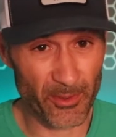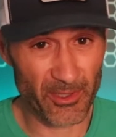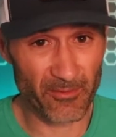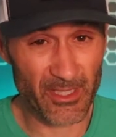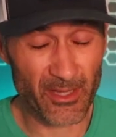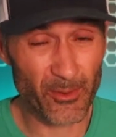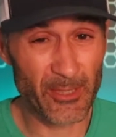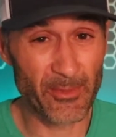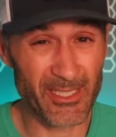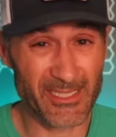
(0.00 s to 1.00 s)
with the
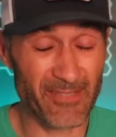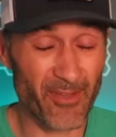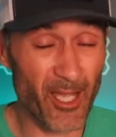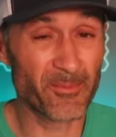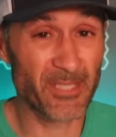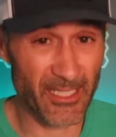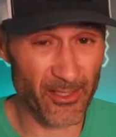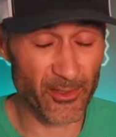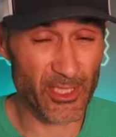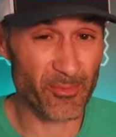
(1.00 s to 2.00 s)
V3, because they've updated
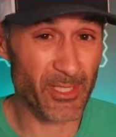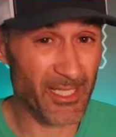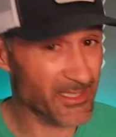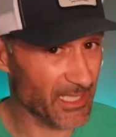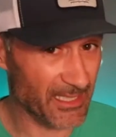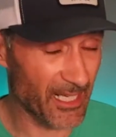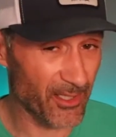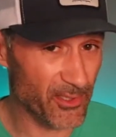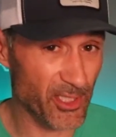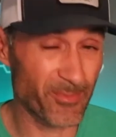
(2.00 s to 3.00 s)
their GPS
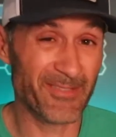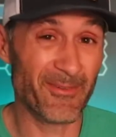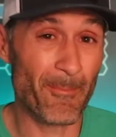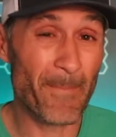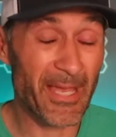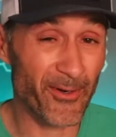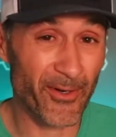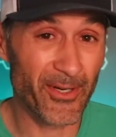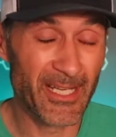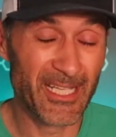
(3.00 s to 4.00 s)
technology to be even
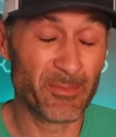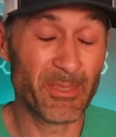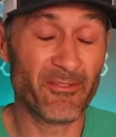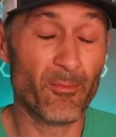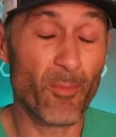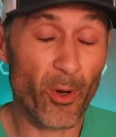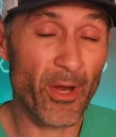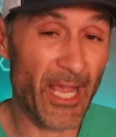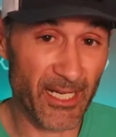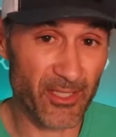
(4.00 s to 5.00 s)
better, to be even
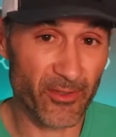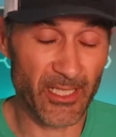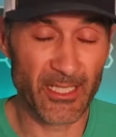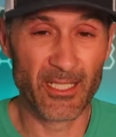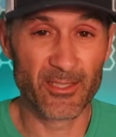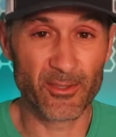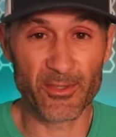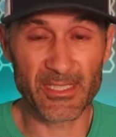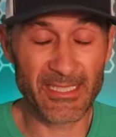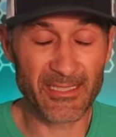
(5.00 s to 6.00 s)
more accurate, so
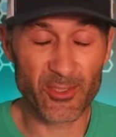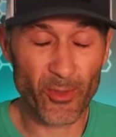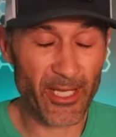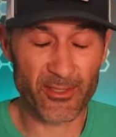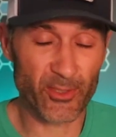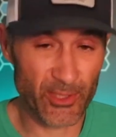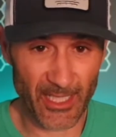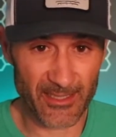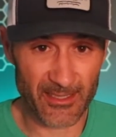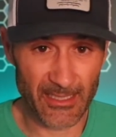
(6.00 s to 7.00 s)
it tracks your
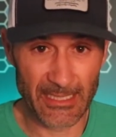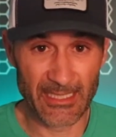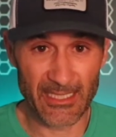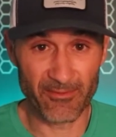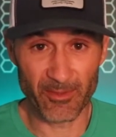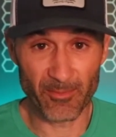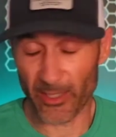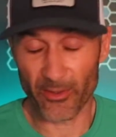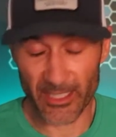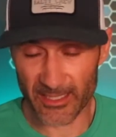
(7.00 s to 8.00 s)
shots even
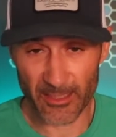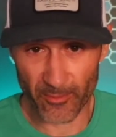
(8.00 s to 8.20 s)
better than it did